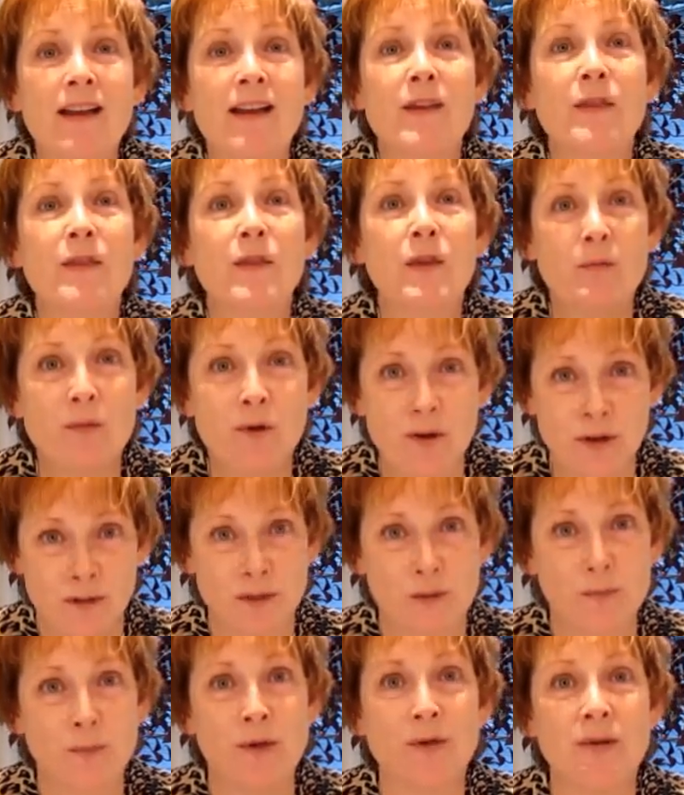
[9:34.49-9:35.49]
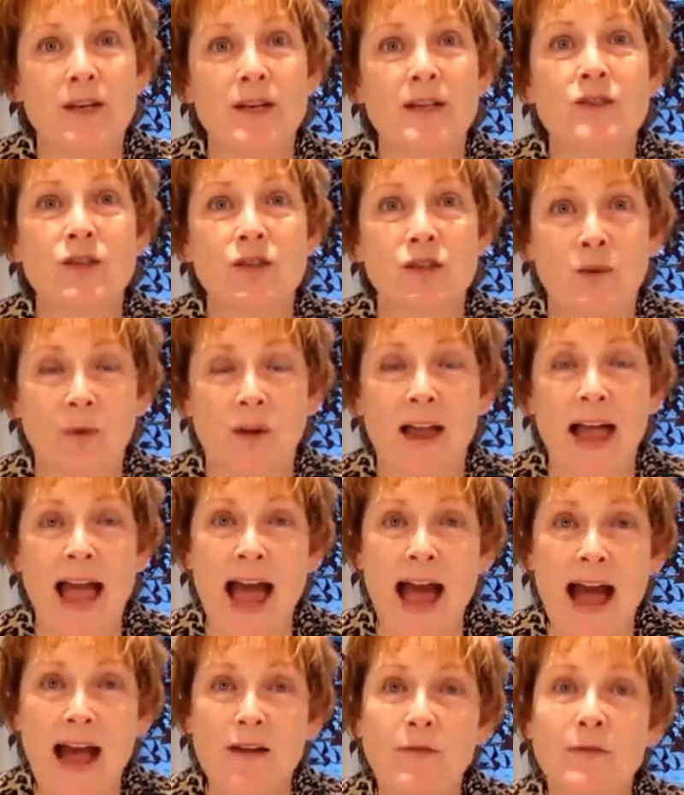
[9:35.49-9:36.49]
the more experience you will
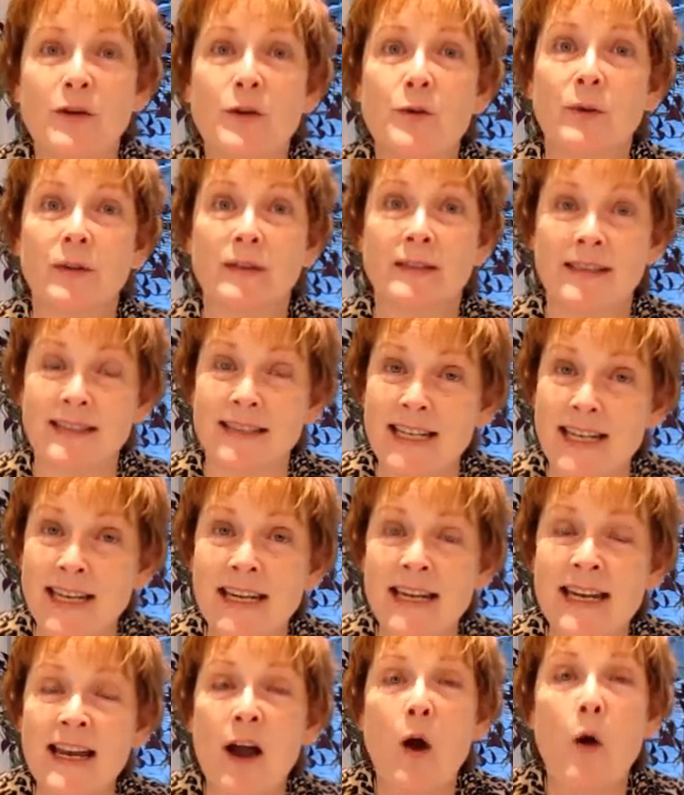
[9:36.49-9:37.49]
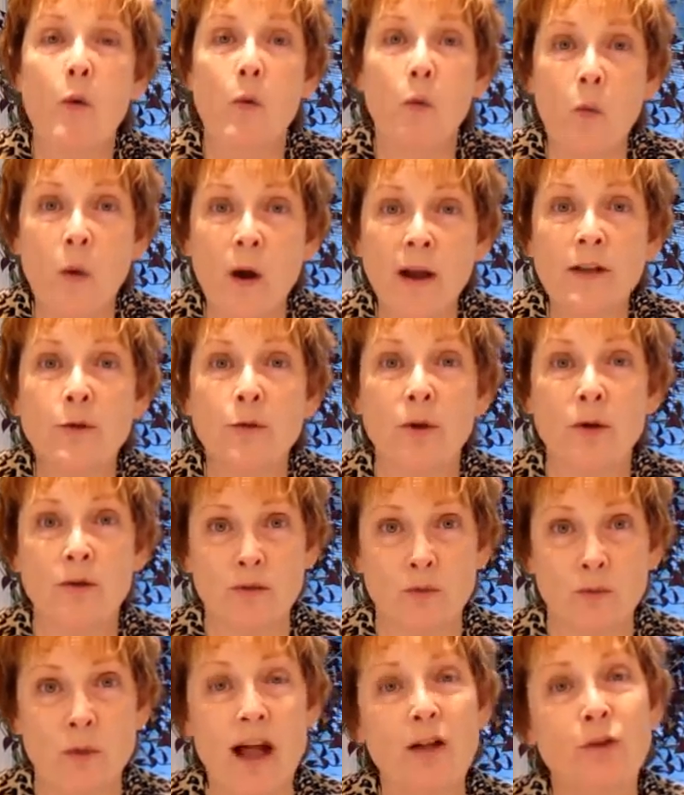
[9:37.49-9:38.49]
have. You will see what
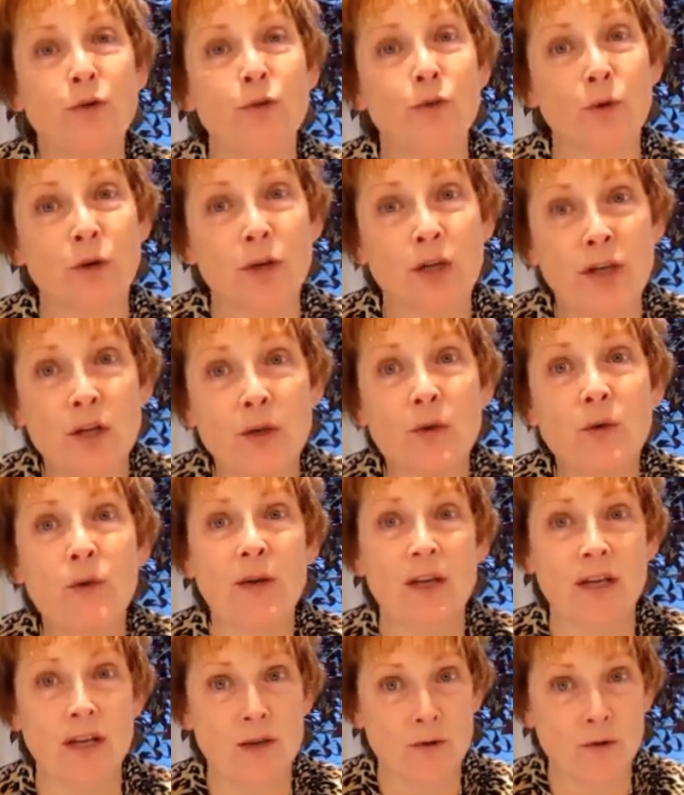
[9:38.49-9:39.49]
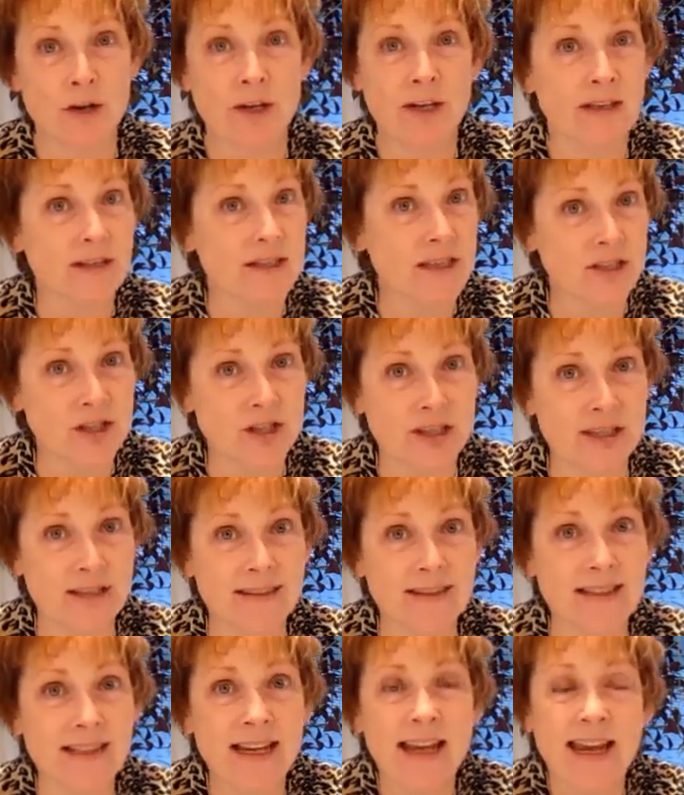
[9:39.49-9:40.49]
grows well for you in your
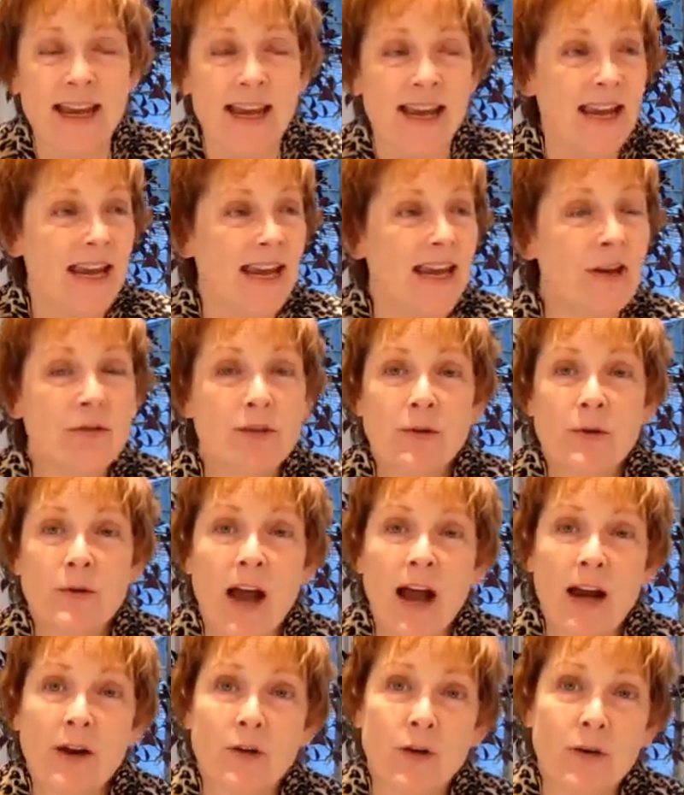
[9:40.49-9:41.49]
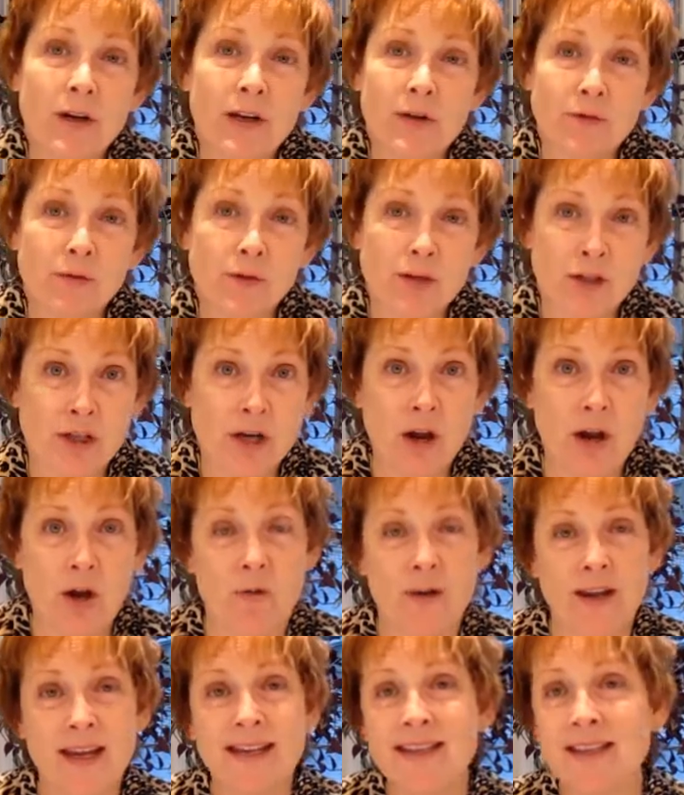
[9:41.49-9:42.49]
conditions. If you're not growing for show,
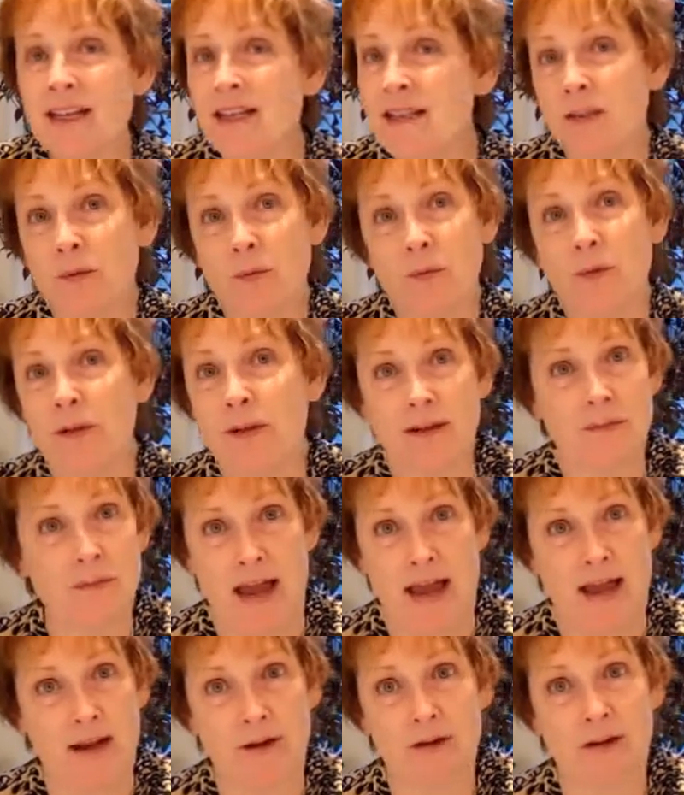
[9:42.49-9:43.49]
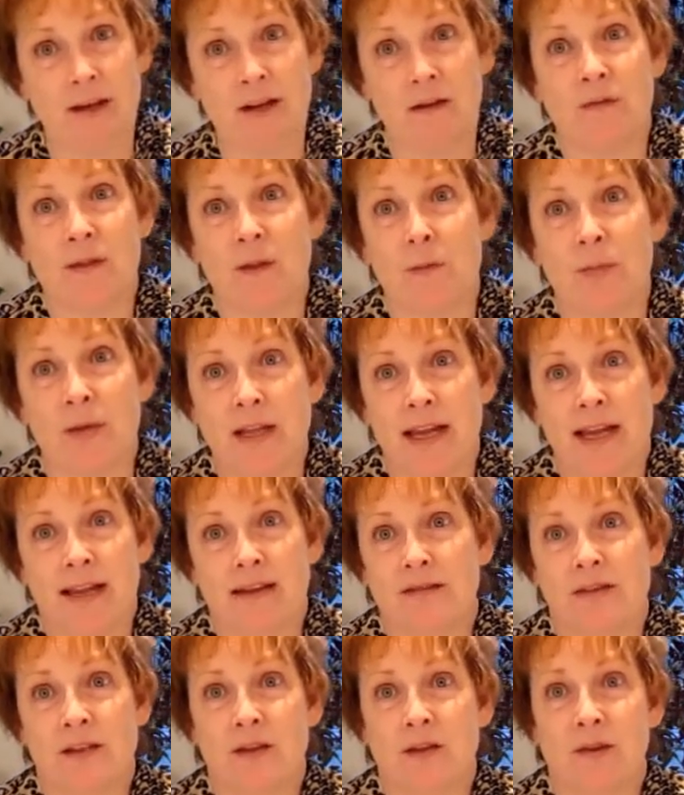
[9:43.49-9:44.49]
it doesn't really matter if the plant,
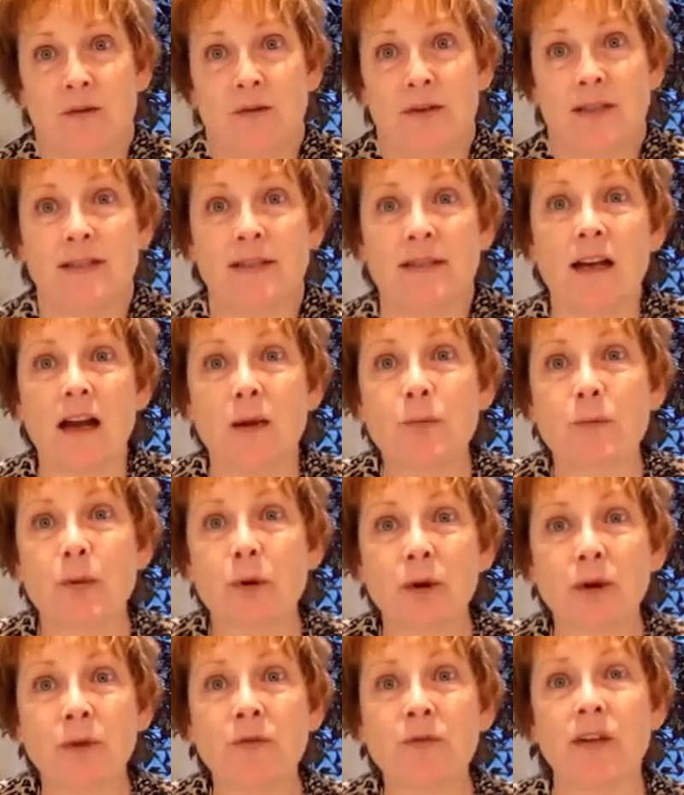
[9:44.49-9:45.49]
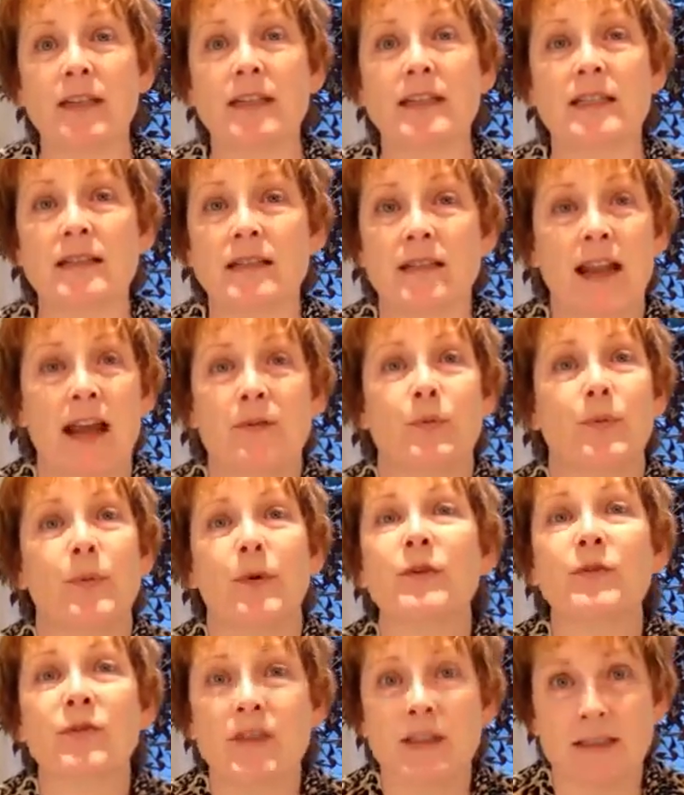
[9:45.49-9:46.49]
you know, is not perfect, doesn't have
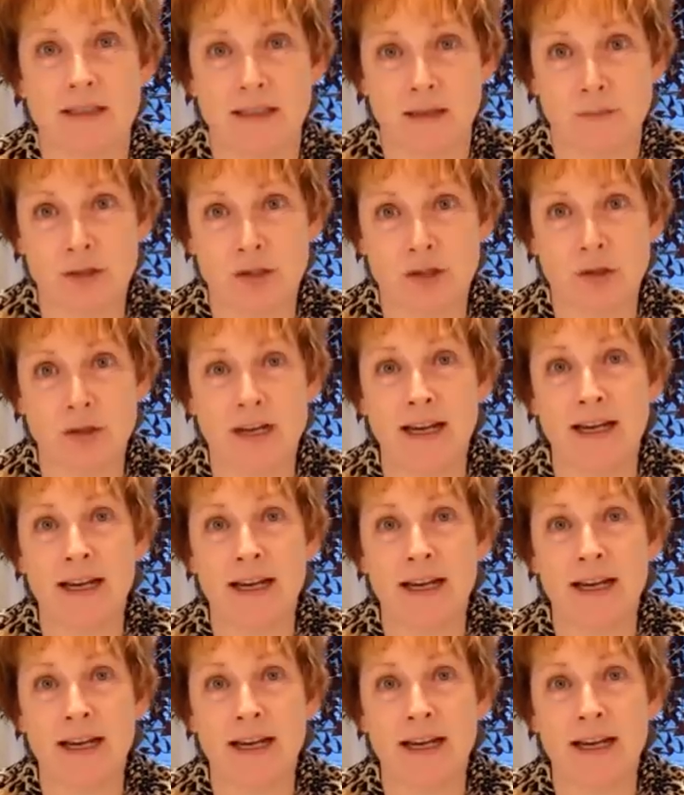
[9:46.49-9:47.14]
perfect symmetry.